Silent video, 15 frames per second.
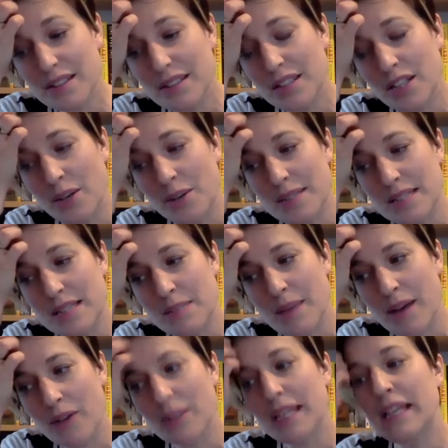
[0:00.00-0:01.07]
it's
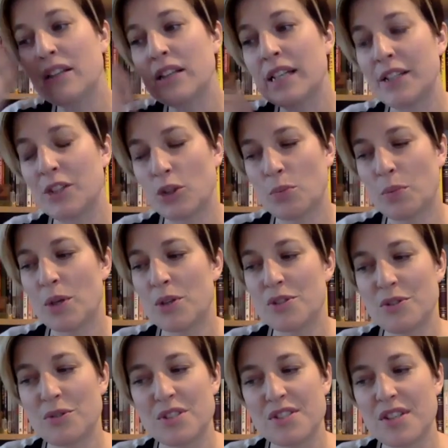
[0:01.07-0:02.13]
about killing your
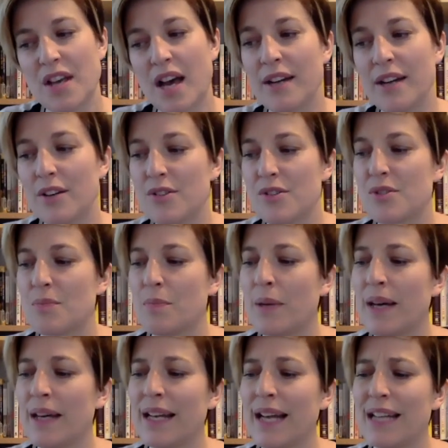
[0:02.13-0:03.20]
personal desires.
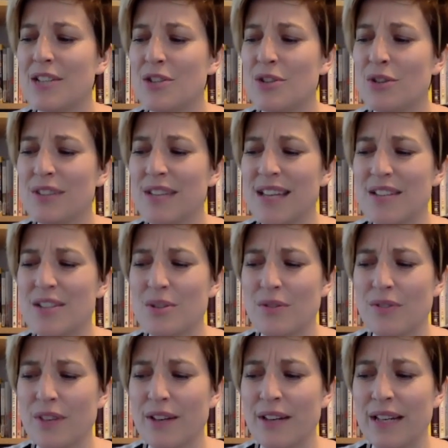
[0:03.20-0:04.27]
But I took that
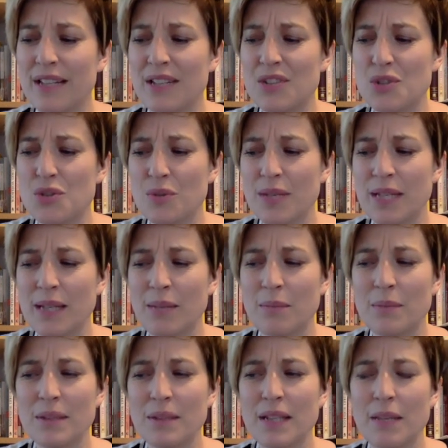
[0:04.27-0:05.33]
to a very
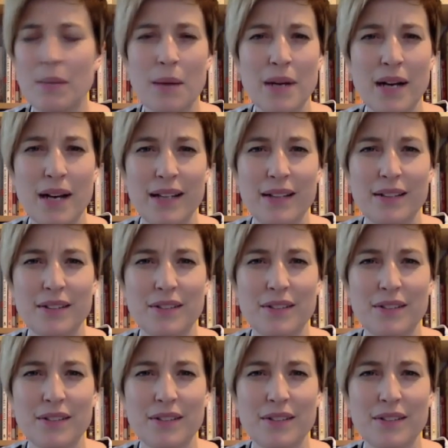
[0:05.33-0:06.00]
extreme in my mind.